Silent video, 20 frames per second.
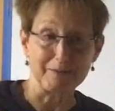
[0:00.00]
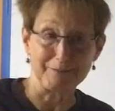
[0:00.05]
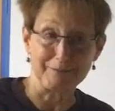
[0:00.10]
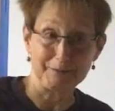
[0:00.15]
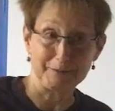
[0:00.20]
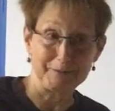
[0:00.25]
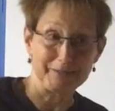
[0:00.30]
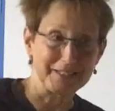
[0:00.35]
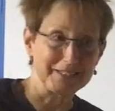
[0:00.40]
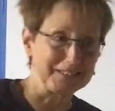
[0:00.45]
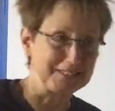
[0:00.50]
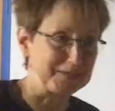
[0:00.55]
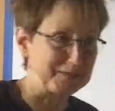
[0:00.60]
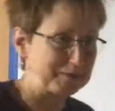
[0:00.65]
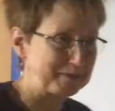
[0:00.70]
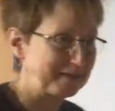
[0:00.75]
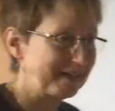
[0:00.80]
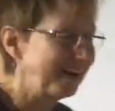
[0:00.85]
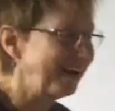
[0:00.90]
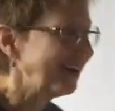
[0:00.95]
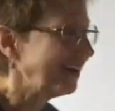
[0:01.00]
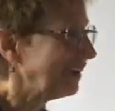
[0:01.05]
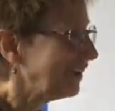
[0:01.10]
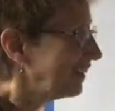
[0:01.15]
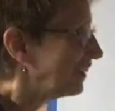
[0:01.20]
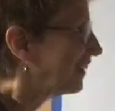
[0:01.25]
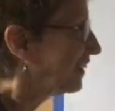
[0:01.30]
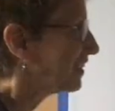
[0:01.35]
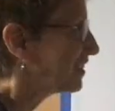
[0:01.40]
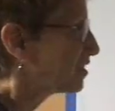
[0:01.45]
review how to do
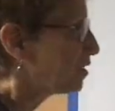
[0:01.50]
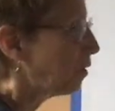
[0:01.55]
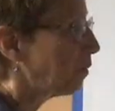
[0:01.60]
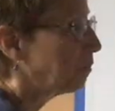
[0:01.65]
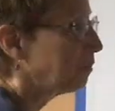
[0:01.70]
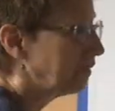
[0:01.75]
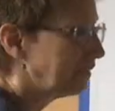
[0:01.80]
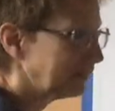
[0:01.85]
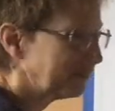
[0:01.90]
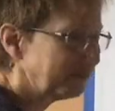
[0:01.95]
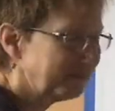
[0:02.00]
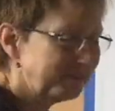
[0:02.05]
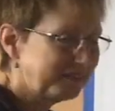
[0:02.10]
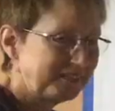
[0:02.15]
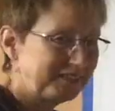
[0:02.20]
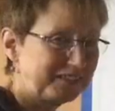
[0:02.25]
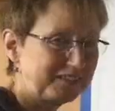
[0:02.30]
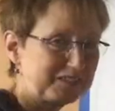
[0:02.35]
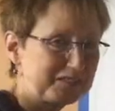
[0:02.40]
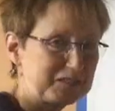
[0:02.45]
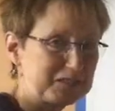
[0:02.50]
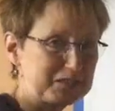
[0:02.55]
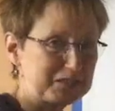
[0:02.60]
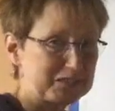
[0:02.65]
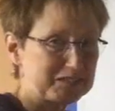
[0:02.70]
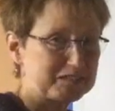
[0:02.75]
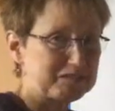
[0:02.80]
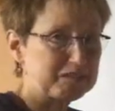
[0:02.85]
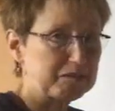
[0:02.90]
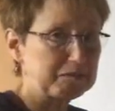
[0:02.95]
that. Let's hope that
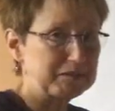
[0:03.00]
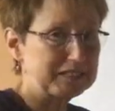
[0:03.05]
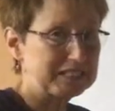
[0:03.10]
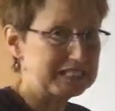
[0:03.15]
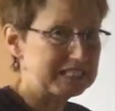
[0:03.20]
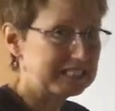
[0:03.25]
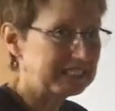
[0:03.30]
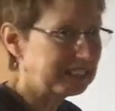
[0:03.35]
some of this